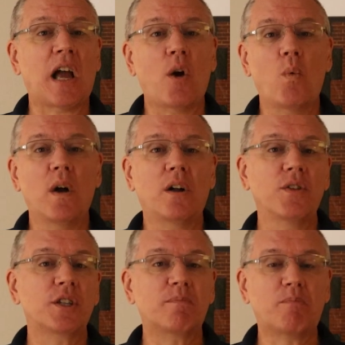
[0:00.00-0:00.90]
how well
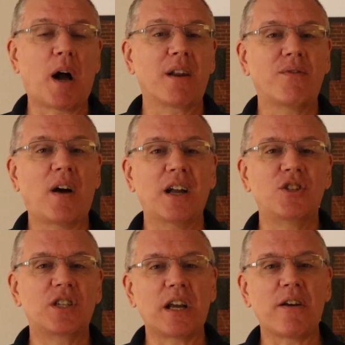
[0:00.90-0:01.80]
this modified
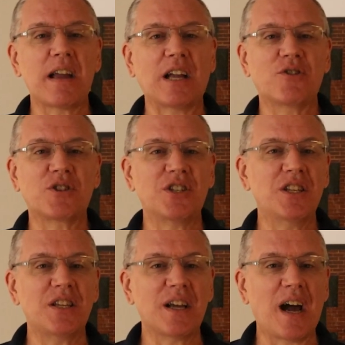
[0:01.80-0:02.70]
geriatric
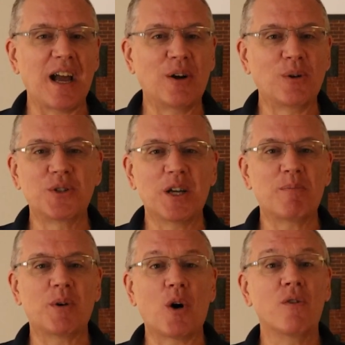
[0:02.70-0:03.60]
GTI holds
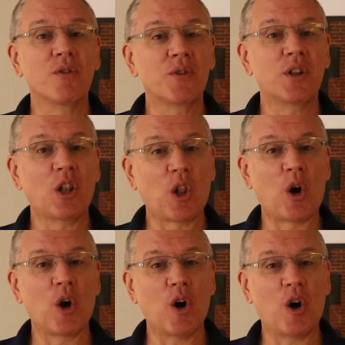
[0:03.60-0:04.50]
up over the
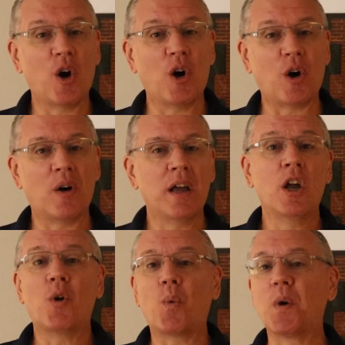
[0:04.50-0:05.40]
long haul.
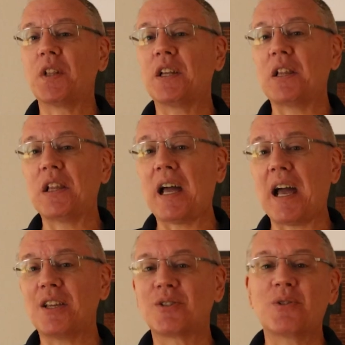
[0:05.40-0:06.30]
Will it
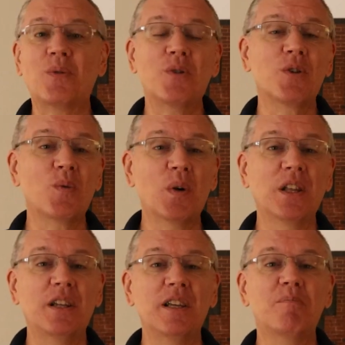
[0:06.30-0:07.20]
last or
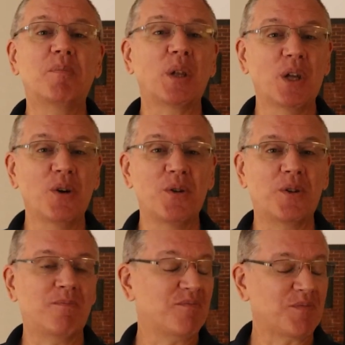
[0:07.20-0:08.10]
will it implode?